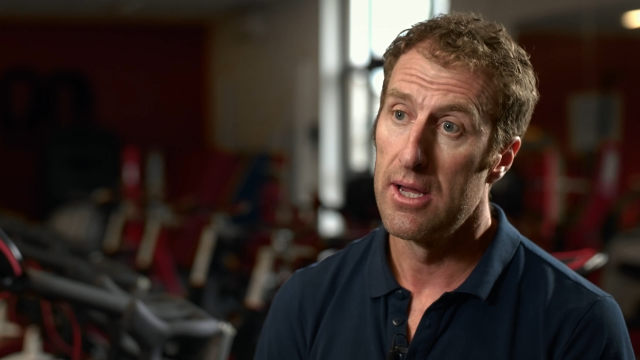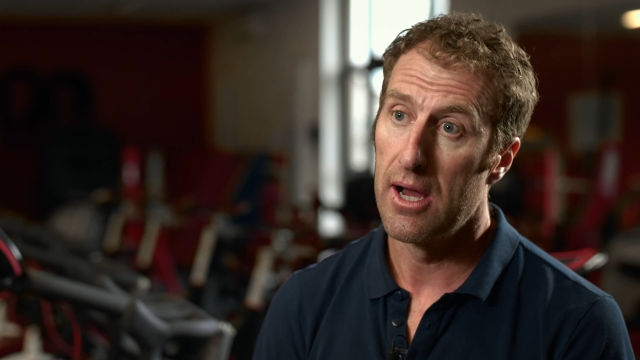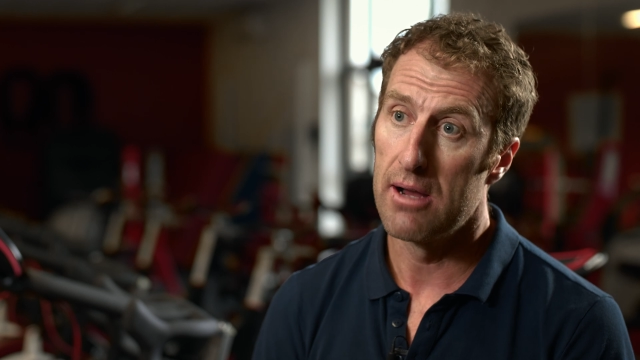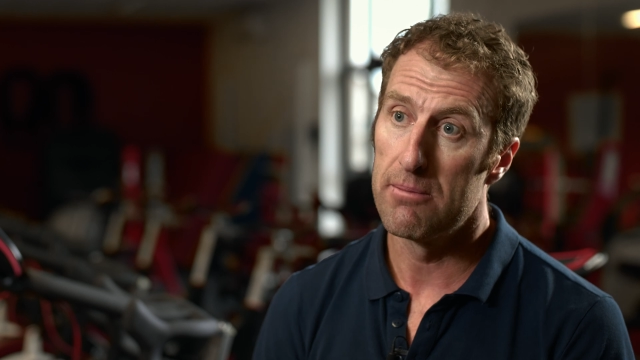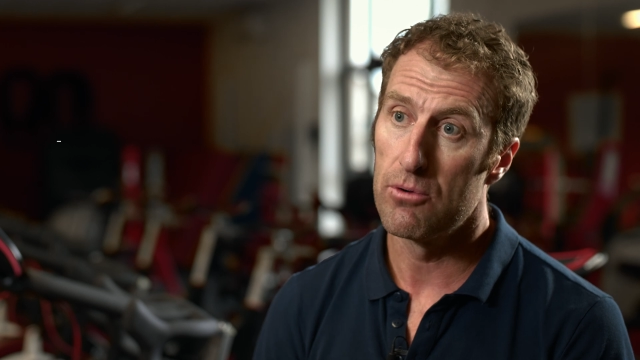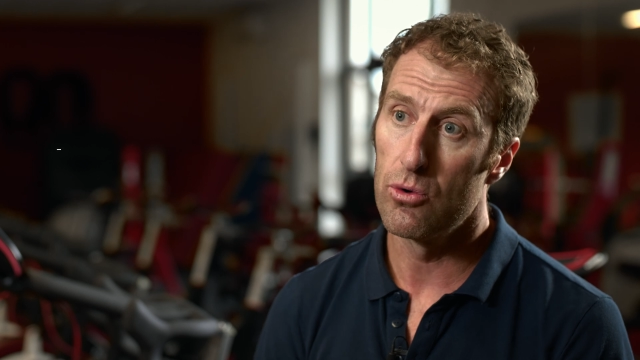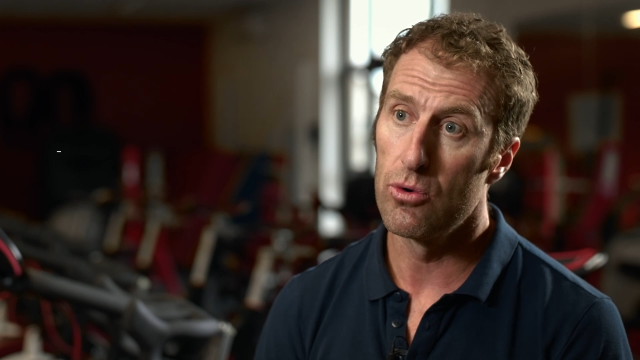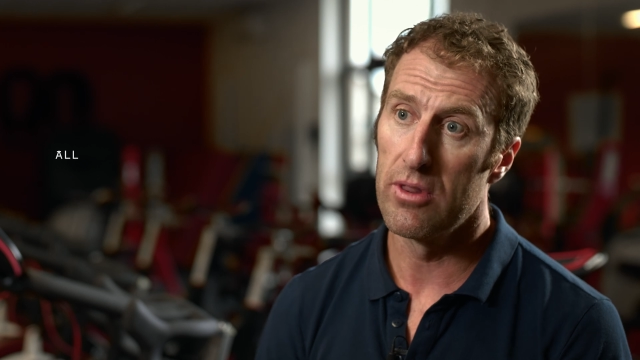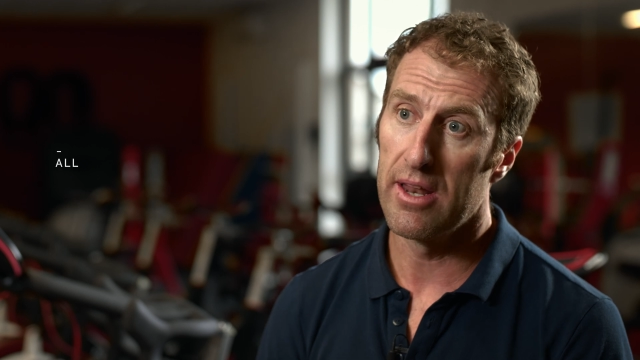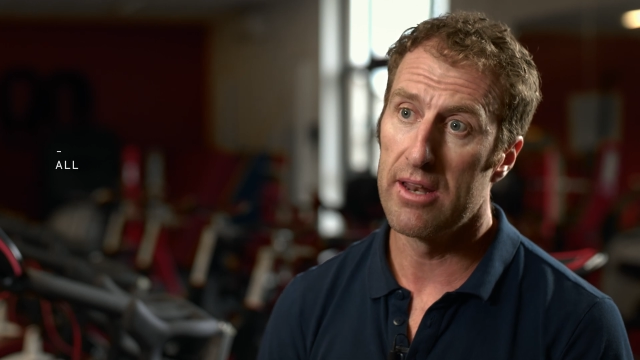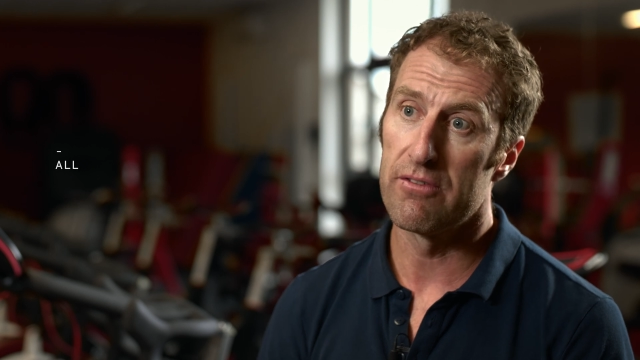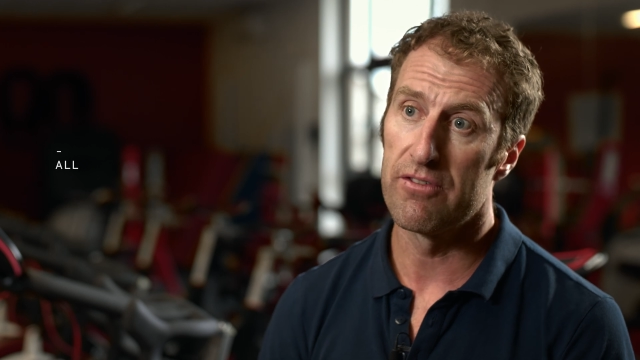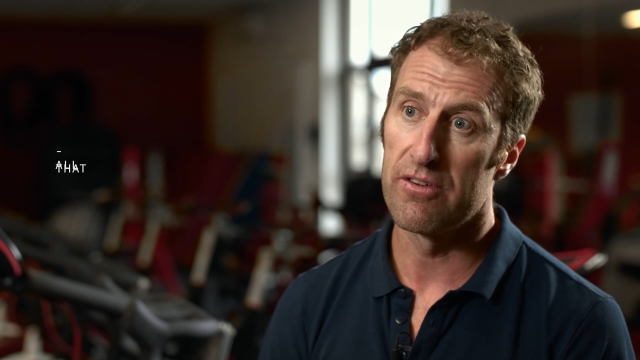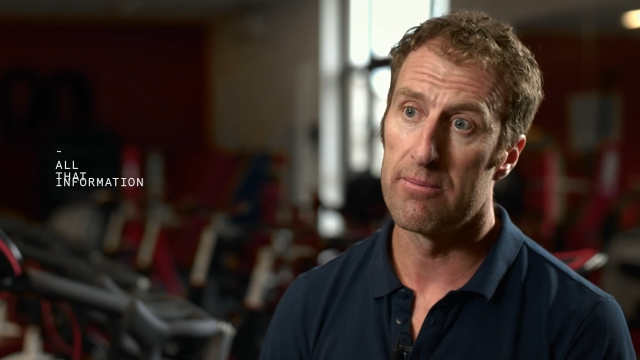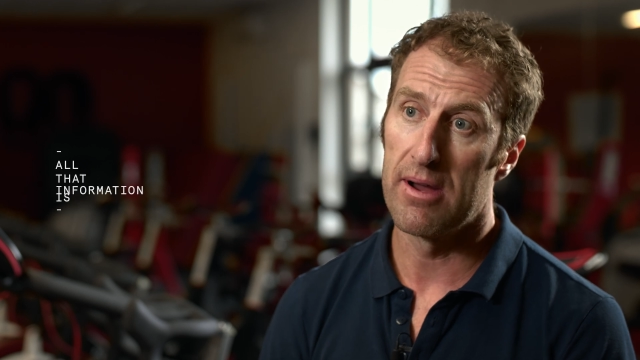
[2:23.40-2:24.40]
All that
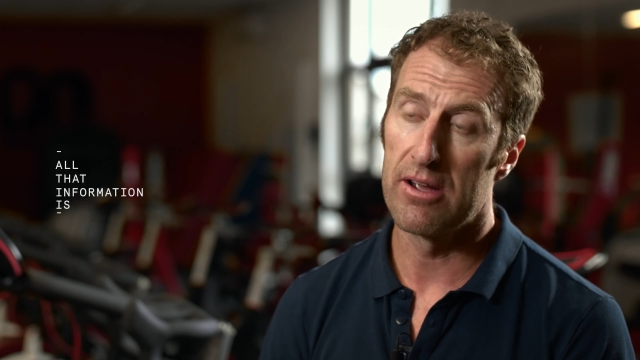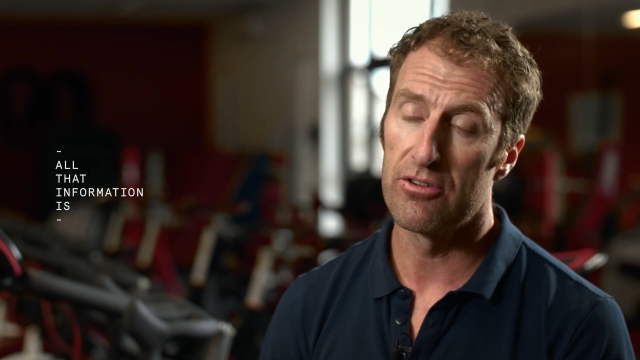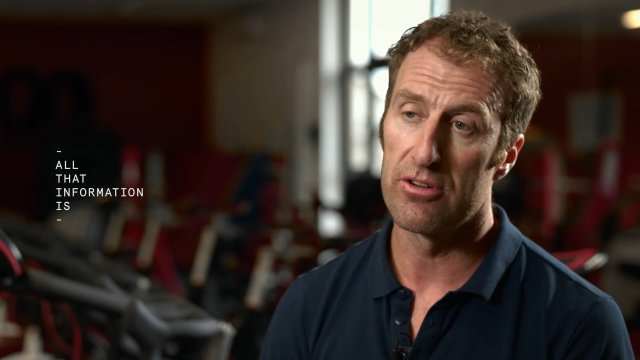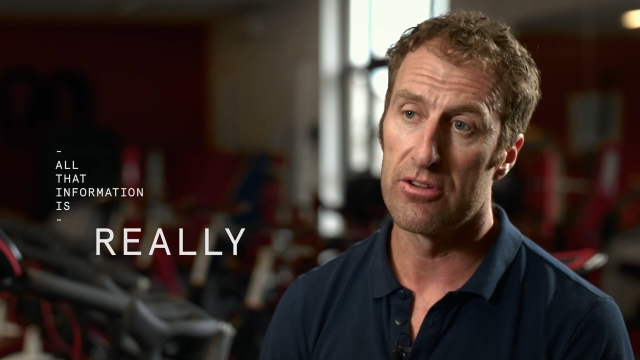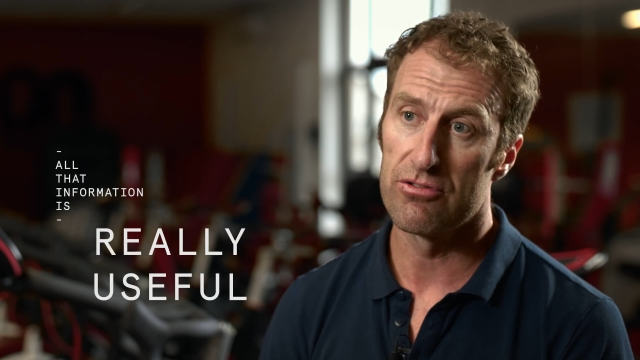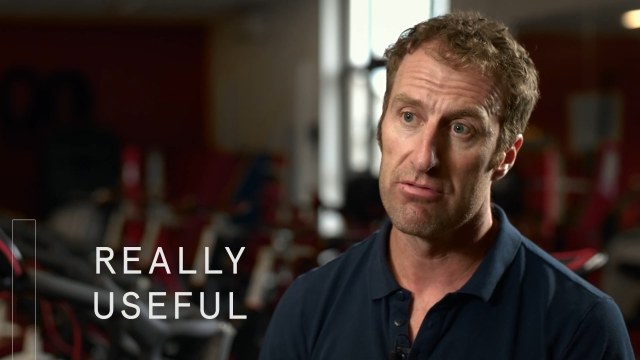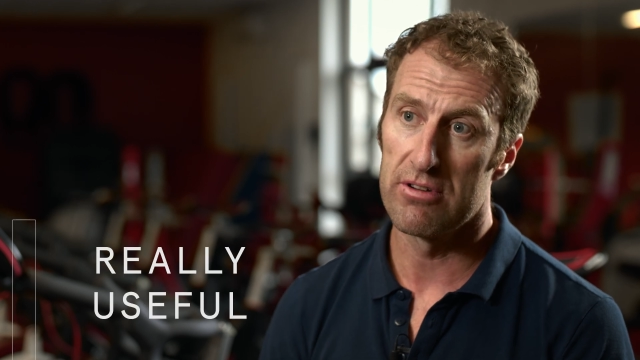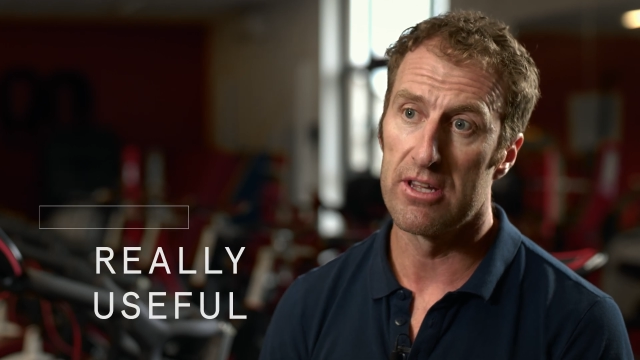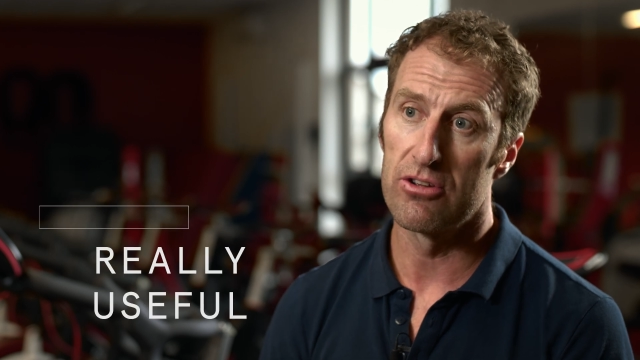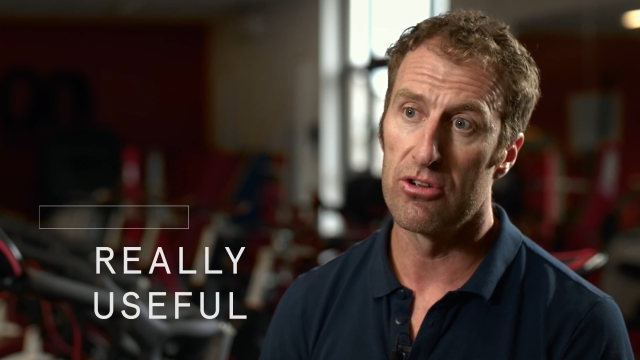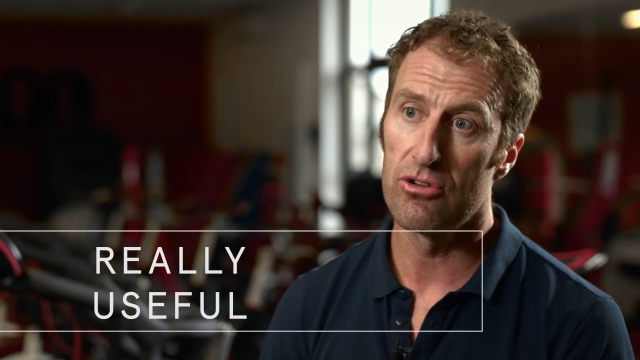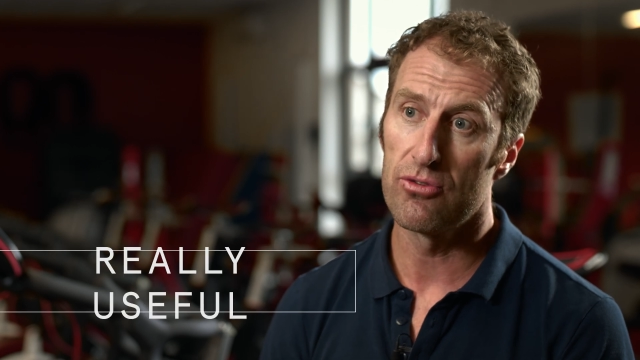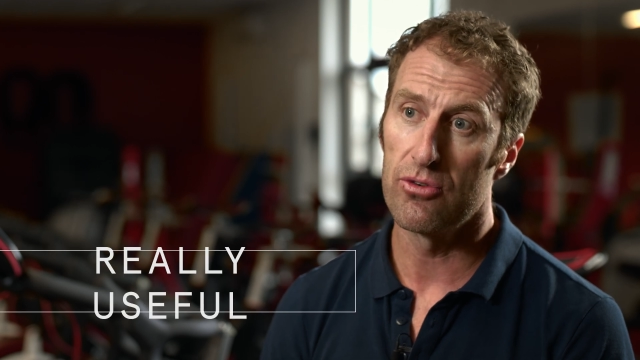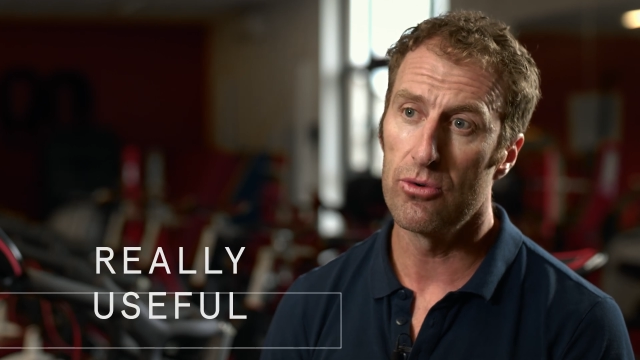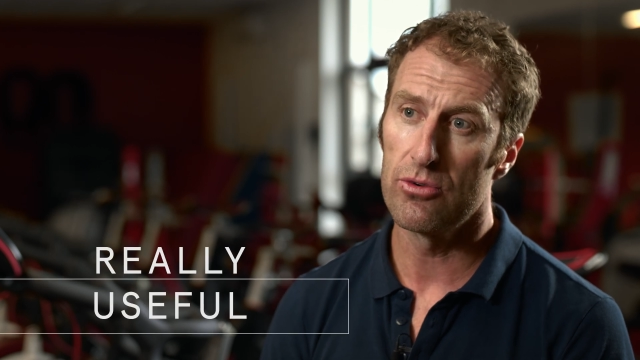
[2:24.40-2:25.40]
information is really
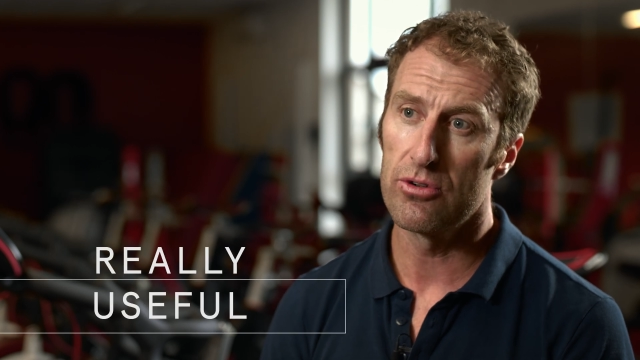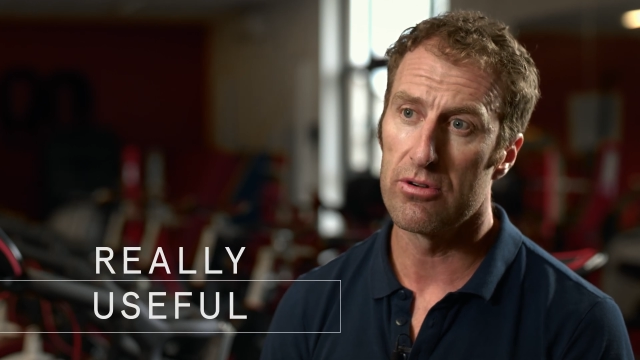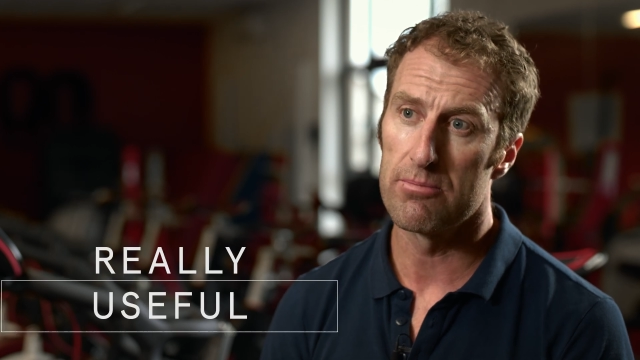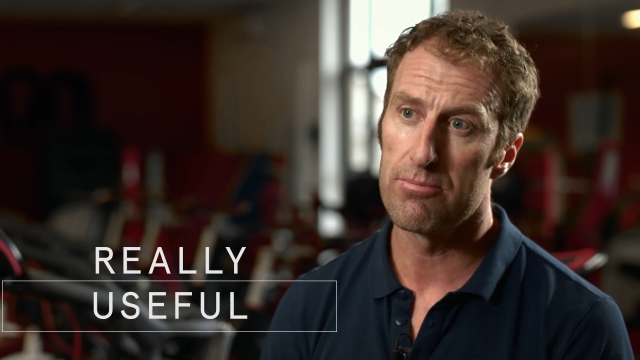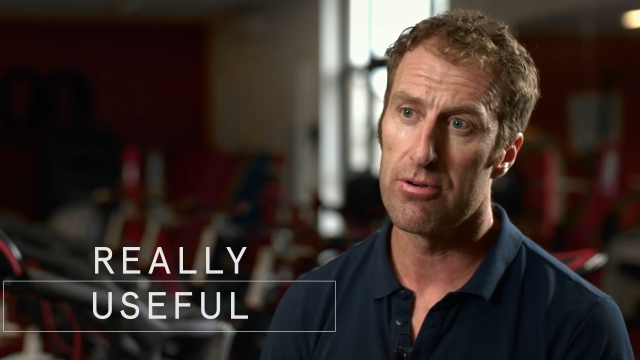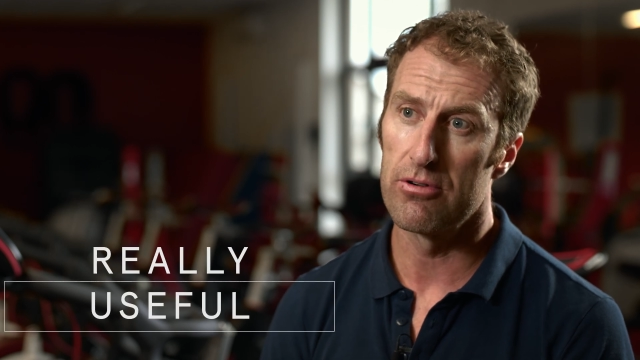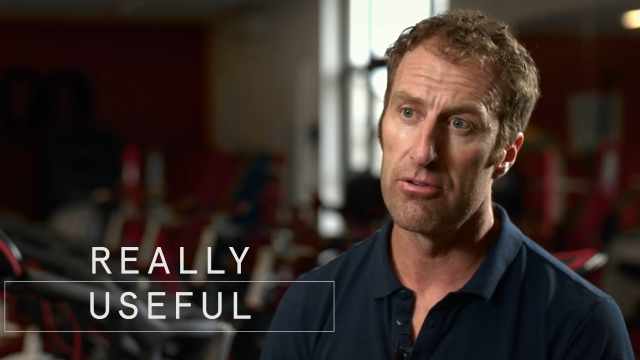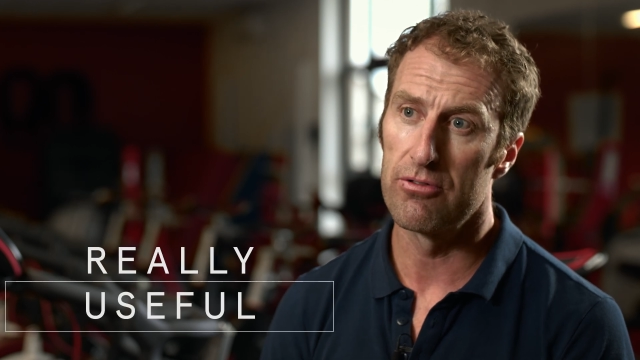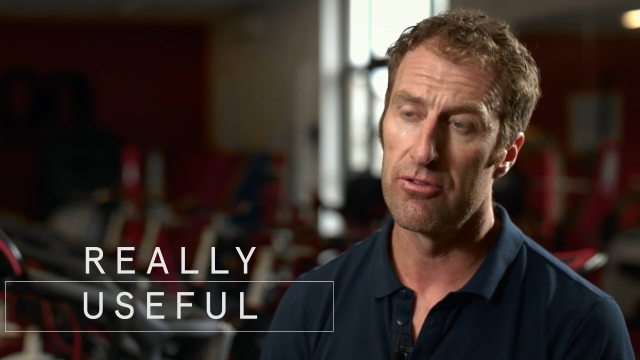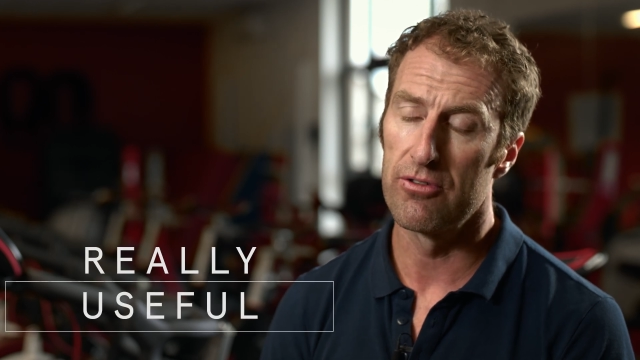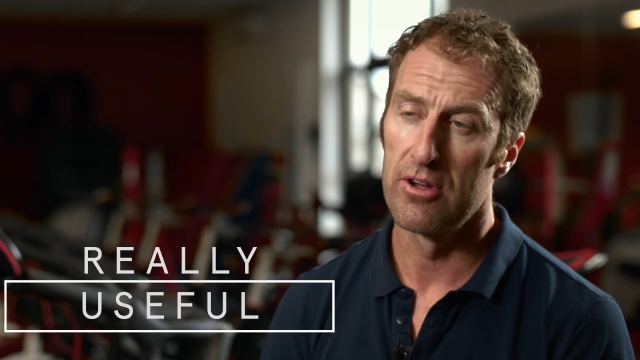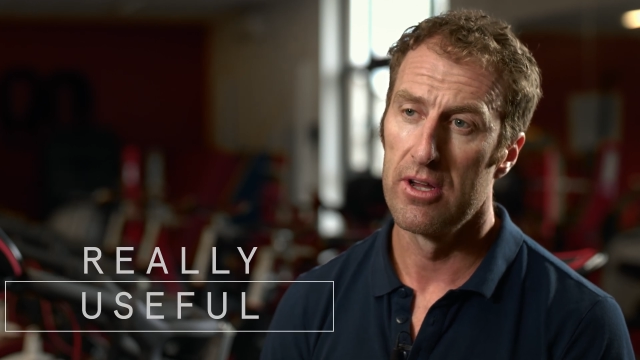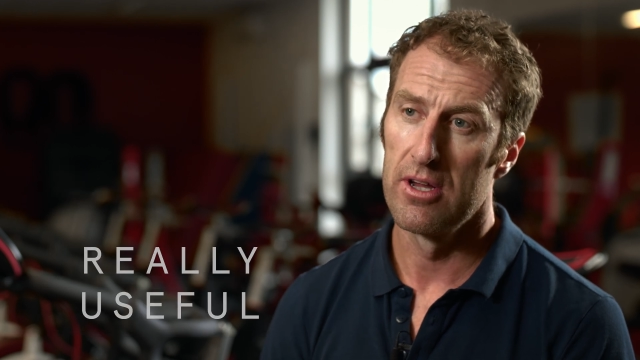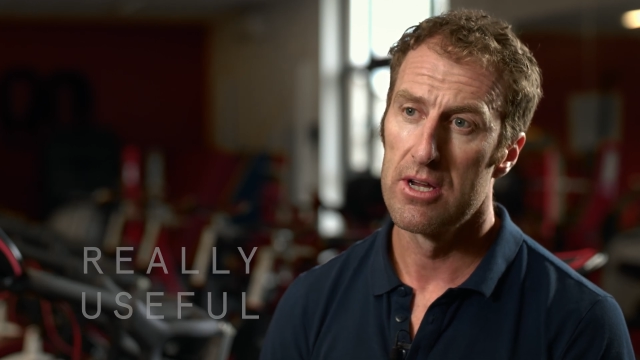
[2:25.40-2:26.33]
useful to improve,